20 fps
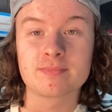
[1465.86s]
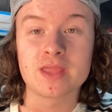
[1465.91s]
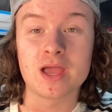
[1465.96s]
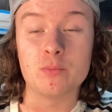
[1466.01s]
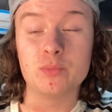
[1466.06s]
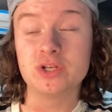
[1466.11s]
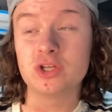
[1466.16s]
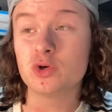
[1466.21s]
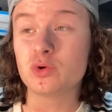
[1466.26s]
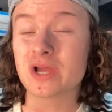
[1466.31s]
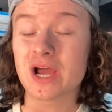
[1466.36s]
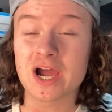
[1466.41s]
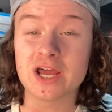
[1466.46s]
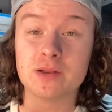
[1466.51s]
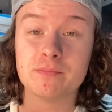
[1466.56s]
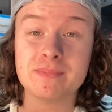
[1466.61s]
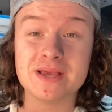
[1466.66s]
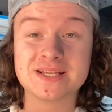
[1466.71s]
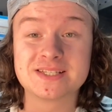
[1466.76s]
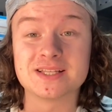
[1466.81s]
and we do kind
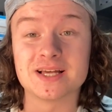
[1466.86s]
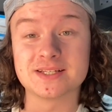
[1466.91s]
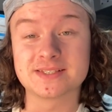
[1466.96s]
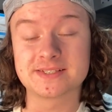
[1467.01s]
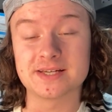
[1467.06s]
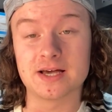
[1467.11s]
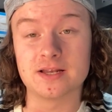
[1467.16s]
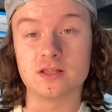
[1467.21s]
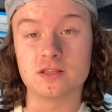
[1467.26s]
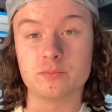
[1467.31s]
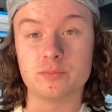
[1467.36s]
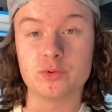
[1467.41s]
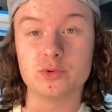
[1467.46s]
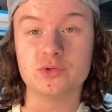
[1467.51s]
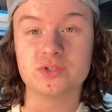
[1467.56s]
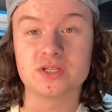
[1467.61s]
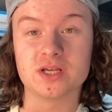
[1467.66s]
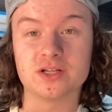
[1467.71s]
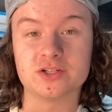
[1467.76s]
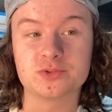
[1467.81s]
of miss that side of the
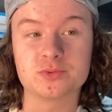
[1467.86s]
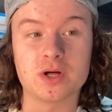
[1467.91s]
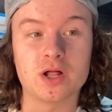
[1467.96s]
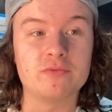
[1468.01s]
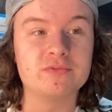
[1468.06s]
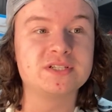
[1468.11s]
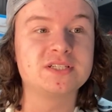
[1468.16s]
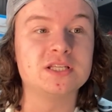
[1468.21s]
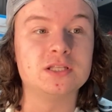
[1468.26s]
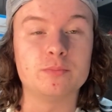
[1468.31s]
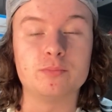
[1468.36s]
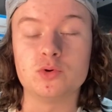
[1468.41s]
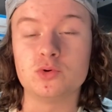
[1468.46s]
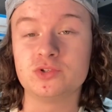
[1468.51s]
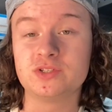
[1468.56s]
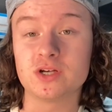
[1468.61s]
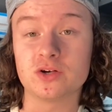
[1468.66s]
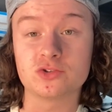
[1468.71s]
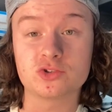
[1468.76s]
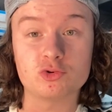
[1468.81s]
boot sale as well. Obviously the boot
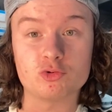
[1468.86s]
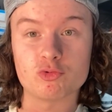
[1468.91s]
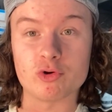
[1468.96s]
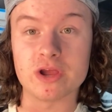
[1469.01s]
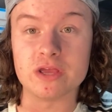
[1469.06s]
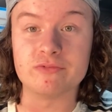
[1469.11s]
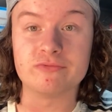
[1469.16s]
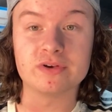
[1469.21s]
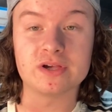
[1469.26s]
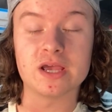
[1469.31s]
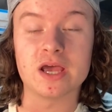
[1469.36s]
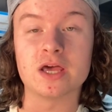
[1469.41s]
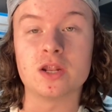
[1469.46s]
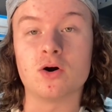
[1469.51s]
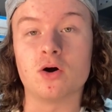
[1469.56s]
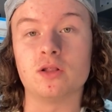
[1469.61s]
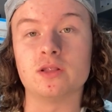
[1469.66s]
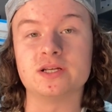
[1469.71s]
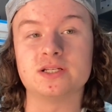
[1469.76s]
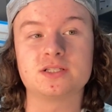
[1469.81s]
sale's great for getting
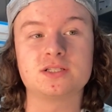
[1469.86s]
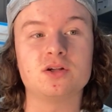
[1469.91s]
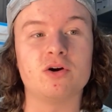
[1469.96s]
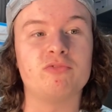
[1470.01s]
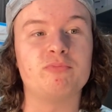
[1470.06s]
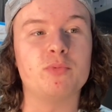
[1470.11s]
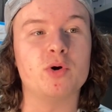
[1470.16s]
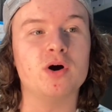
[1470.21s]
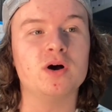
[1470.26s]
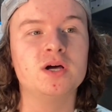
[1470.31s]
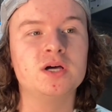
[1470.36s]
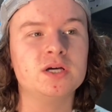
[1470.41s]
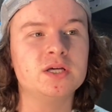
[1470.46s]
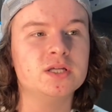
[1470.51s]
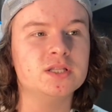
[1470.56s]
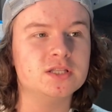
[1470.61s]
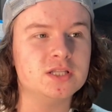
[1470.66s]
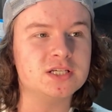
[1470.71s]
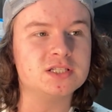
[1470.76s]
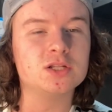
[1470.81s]
all this stuff, but
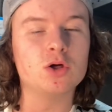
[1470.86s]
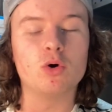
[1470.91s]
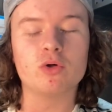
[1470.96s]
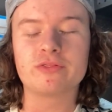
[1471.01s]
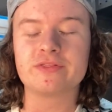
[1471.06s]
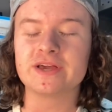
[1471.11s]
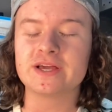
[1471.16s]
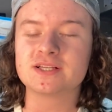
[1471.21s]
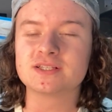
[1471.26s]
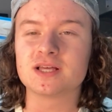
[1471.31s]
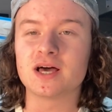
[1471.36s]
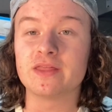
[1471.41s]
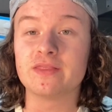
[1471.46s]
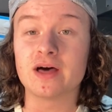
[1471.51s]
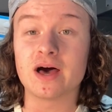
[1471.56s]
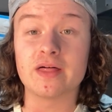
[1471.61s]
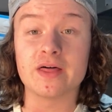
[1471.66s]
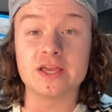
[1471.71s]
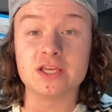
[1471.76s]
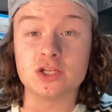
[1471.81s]
there's little things like
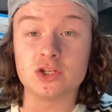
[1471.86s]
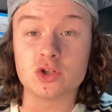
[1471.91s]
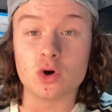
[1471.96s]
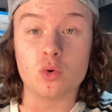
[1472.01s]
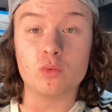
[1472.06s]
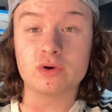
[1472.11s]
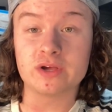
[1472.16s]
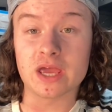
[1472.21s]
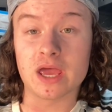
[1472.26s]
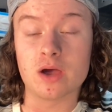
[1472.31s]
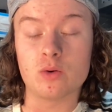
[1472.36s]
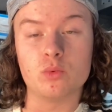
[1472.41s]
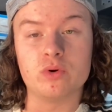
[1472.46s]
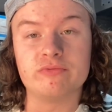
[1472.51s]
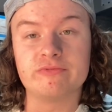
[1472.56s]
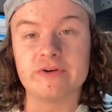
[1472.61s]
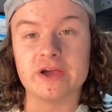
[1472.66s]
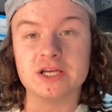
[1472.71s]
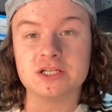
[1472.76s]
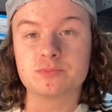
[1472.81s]
that that you don't get
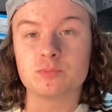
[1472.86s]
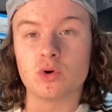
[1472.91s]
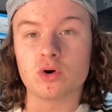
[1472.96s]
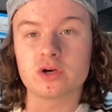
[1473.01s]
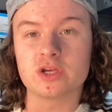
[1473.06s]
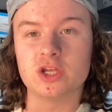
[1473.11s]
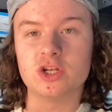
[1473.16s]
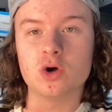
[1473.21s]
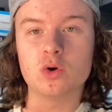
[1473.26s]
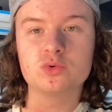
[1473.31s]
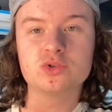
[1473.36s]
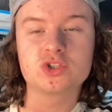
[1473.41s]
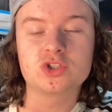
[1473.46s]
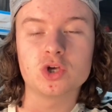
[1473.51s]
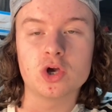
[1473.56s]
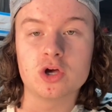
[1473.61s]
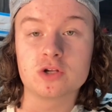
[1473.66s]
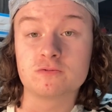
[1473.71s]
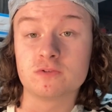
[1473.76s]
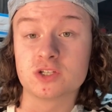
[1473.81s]
with Facebook. You don't
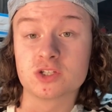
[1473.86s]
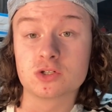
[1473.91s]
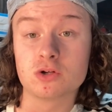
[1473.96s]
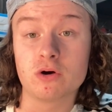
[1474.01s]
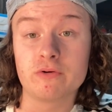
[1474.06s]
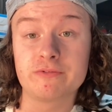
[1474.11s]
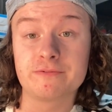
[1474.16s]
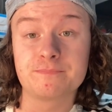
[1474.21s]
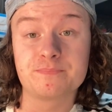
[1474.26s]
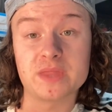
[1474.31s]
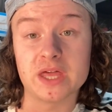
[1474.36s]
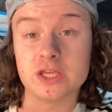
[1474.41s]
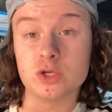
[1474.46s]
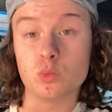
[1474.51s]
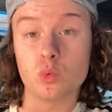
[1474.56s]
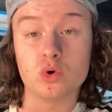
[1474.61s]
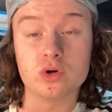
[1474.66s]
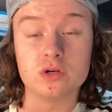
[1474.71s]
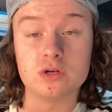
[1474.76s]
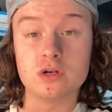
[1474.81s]
search for stuff that you
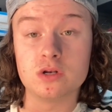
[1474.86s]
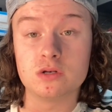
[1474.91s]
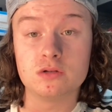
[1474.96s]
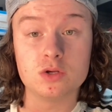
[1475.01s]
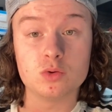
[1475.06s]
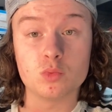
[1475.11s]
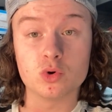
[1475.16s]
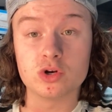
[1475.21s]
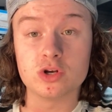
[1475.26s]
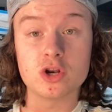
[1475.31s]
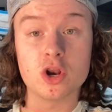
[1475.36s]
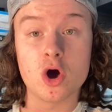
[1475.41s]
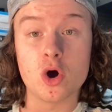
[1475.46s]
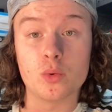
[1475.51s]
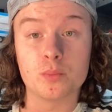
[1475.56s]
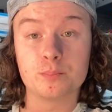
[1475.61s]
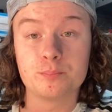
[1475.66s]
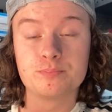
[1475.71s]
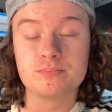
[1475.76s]
wouldn't you wouldn't know.